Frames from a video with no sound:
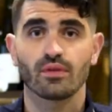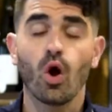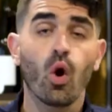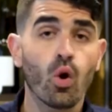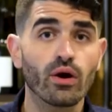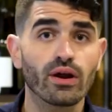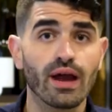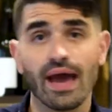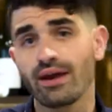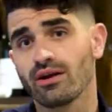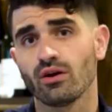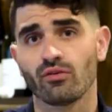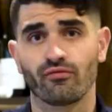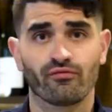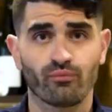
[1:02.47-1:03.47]
Or, I don't
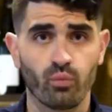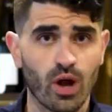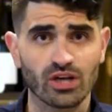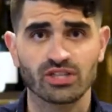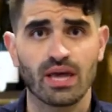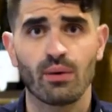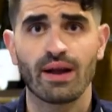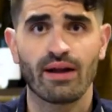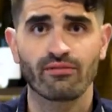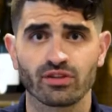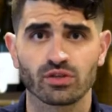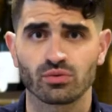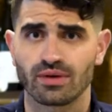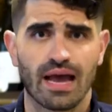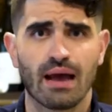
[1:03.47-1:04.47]
know, watch that one
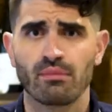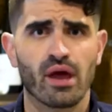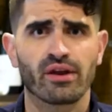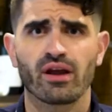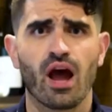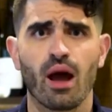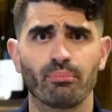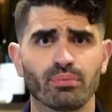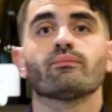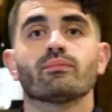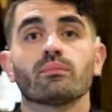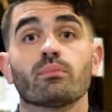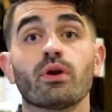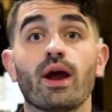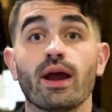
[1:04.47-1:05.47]
this one. I'm not a cop.
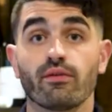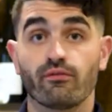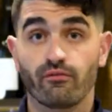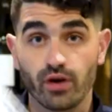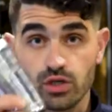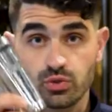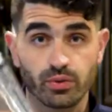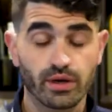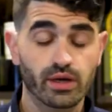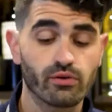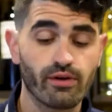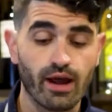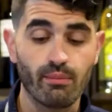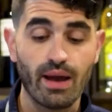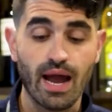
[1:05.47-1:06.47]
But all right, first we're gonna
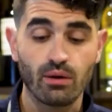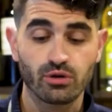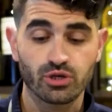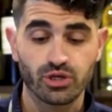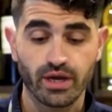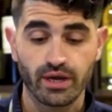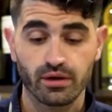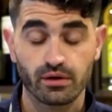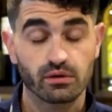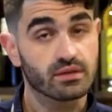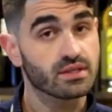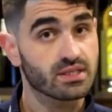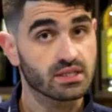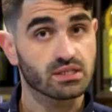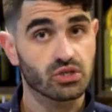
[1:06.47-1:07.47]
grab our shaker.
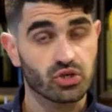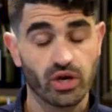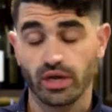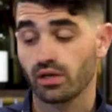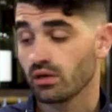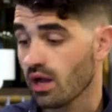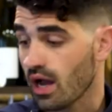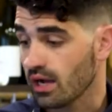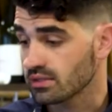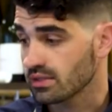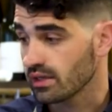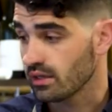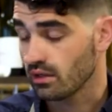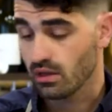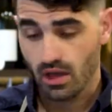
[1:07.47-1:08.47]
This is a shaken
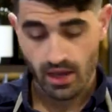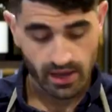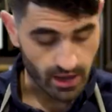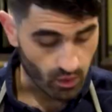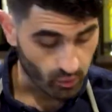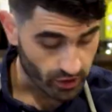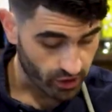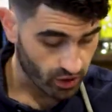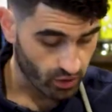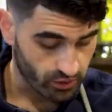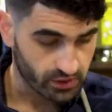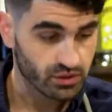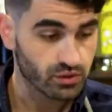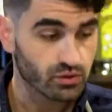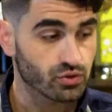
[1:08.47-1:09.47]
cocktail, and we are
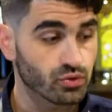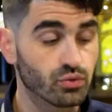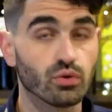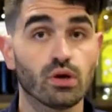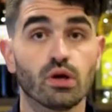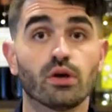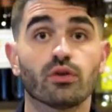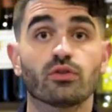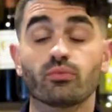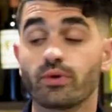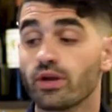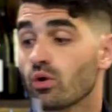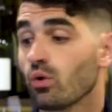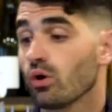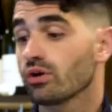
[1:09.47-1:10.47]
going to do
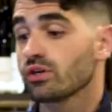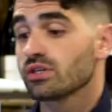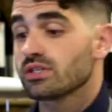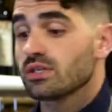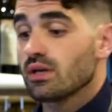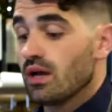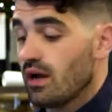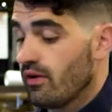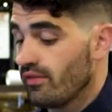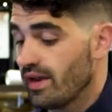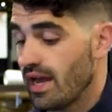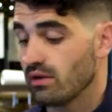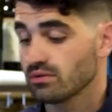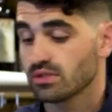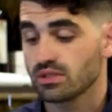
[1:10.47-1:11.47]
3/4
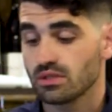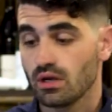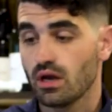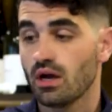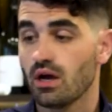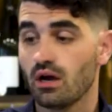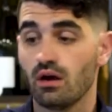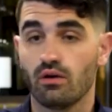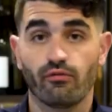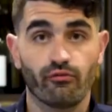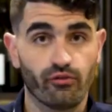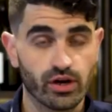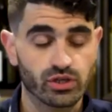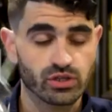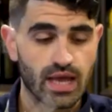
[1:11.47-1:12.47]
ounce of
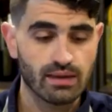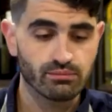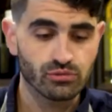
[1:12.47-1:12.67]
fresh lime